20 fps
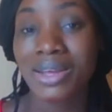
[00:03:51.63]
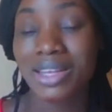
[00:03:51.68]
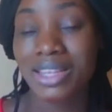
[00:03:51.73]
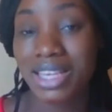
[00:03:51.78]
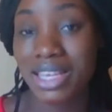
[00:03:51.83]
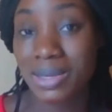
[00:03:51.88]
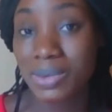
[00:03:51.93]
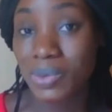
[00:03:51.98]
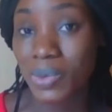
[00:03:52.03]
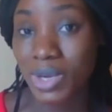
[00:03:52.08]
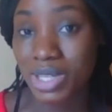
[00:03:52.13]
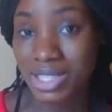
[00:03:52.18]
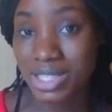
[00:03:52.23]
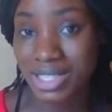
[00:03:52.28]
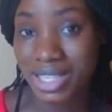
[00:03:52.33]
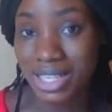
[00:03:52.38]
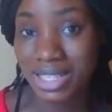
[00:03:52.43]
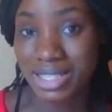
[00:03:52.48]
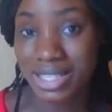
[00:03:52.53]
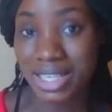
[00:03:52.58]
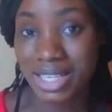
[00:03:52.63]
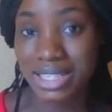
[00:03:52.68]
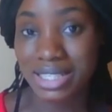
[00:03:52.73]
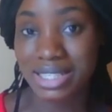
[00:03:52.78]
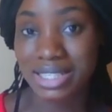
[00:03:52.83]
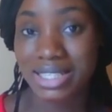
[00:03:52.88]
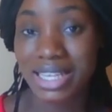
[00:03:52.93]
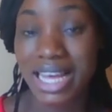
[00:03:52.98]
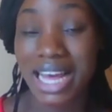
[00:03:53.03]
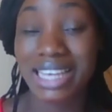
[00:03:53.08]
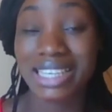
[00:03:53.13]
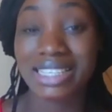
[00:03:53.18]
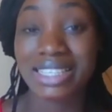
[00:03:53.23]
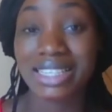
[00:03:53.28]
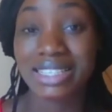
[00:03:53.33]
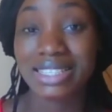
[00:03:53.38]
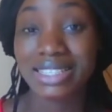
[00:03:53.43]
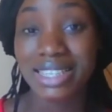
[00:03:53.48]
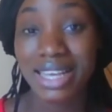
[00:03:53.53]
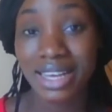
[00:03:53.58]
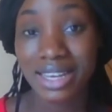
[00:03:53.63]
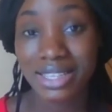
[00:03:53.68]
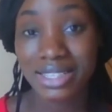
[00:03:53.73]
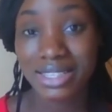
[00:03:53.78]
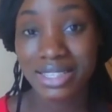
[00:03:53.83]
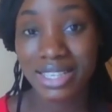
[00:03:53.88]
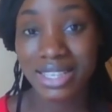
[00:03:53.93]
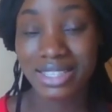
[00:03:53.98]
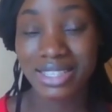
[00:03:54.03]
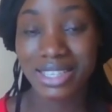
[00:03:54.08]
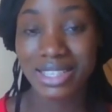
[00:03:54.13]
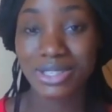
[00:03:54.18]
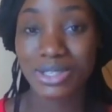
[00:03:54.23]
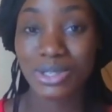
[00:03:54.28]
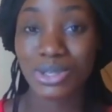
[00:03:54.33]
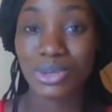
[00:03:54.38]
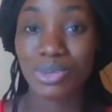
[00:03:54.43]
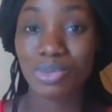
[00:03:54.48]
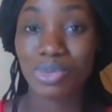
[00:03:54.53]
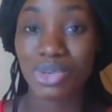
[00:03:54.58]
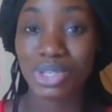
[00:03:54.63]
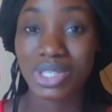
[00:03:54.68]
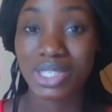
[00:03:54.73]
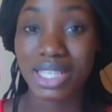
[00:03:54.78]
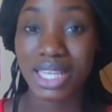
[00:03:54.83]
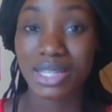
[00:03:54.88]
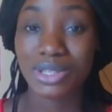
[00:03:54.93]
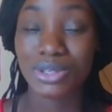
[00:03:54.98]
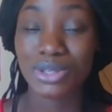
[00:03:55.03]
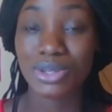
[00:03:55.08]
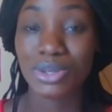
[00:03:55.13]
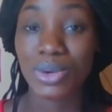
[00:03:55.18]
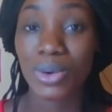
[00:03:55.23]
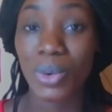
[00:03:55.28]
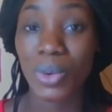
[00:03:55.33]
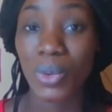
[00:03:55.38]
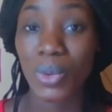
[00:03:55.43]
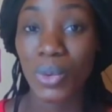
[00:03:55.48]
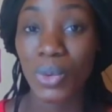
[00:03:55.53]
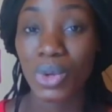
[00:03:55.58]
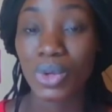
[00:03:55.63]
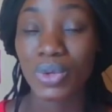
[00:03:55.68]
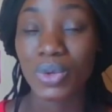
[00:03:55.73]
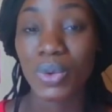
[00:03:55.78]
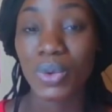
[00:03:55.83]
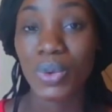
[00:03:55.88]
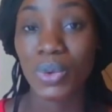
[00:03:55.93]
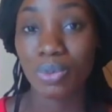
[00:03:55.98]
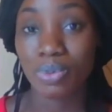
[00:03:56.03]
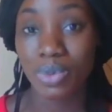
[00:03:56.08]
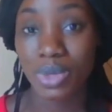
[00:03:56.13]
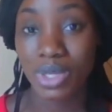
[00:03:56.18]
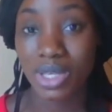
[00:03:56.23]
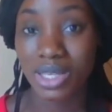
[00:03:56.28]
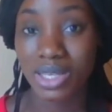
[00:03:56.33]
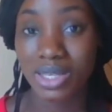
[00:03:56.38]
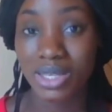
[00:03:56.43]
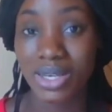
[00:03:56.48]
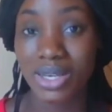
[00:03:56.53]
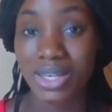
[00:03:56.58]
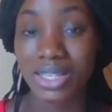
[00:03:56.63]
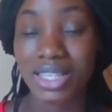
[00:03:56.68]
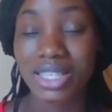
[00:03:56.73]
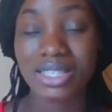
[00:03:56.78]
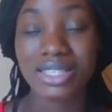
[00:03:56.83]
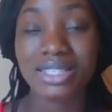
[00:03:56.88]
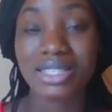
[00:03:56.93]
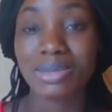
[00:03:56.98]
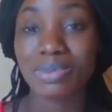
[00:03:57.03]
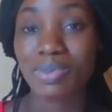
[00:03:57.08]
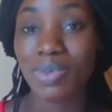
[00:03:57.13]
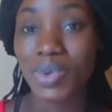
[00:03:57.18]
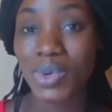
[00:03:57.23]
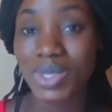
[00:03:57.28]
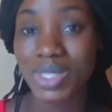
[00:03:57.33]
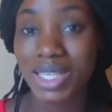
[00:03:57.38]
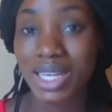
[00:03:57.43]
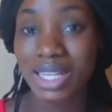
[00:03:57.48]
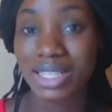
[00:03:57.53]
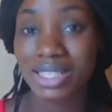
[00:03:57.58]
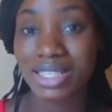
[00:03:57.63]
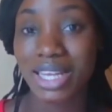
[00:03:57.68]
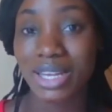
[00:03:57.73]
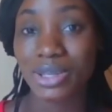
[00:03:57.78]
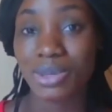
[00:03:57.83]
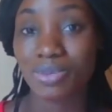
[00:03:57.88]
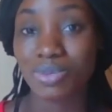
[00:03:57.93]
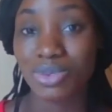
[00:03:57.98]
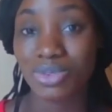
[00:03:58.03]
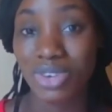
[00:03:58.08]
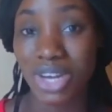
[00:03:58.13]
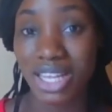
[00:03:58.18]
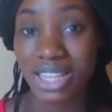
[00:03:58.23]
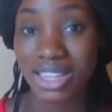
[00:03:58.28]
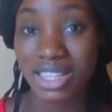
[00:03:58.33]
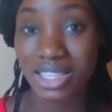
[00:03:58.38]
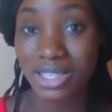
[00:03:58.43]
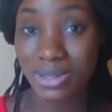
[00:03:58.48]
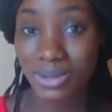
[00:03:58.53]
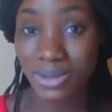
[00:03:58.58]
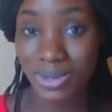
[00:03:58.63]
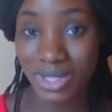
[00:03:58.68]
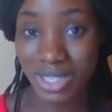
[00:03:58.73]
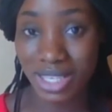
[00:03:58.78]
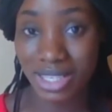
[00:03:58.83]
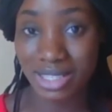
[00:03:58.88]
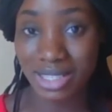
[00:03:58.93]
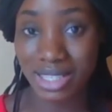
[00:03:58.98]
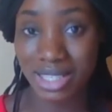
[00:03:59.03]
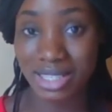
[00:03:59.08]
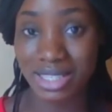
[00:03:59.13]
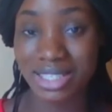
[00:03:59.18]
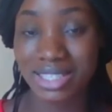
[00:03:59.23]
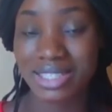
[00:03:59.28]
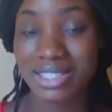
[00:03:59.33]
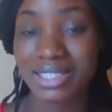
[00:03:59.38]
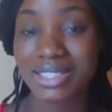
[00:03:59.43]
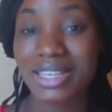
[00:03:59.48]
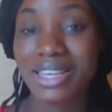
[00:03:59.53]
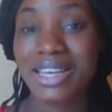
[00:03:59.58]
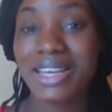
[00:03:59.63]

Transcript: in one sentence, and in the second sentence you present your own opinion. It is important that you provide these 2 sentences